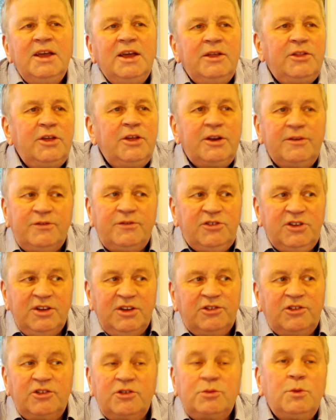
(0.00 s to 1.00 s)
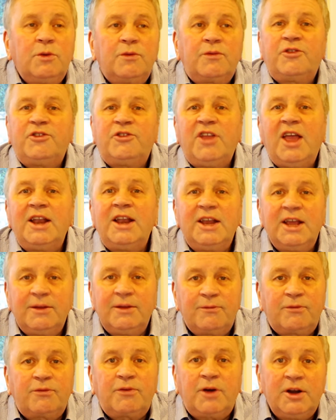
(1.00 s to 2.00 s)
that if Jesus were standing
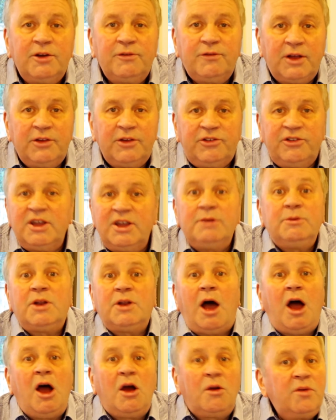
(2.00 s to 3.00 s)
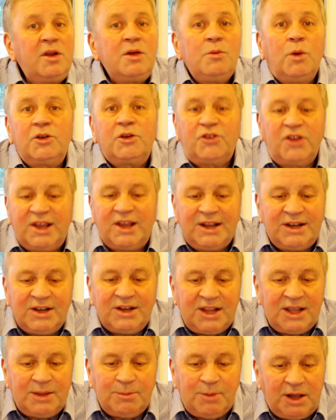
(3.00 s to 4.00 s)
in front of us, he would only want to
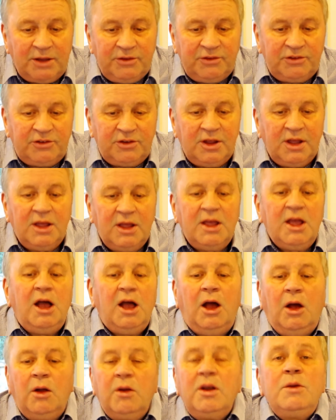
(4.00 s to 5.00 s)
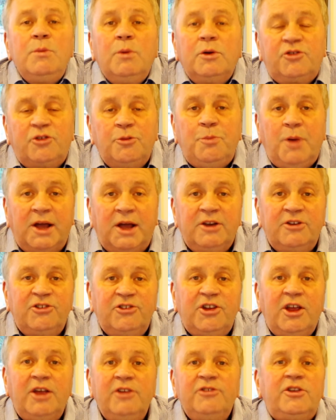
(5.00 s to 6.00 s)
condemn us, only want to
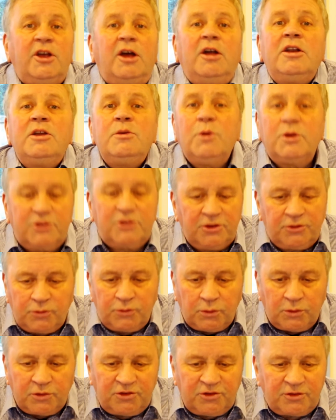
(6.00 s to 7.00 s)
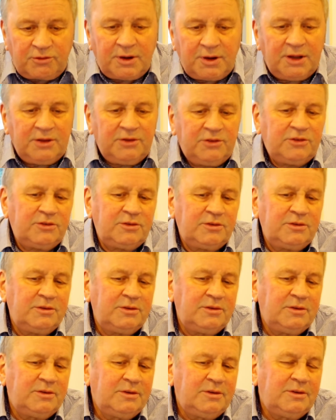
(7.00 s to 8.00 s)
punish us, only want to torture us,
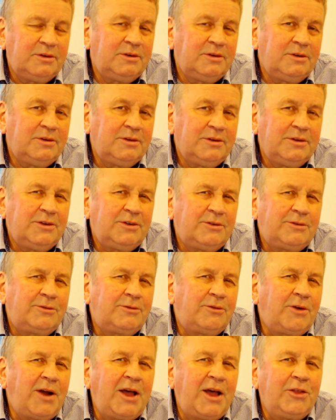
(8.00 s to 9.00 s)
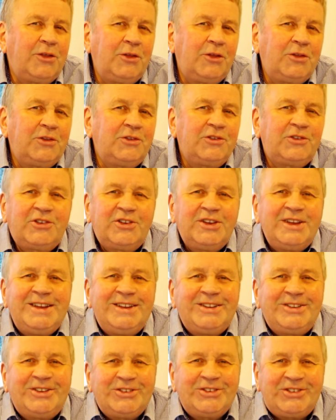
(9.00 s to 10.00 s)
rather than
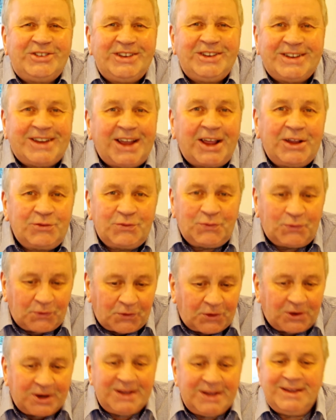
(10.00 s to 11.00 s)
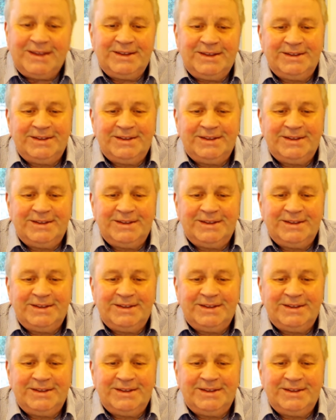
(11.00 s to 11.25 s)
seek to set us free,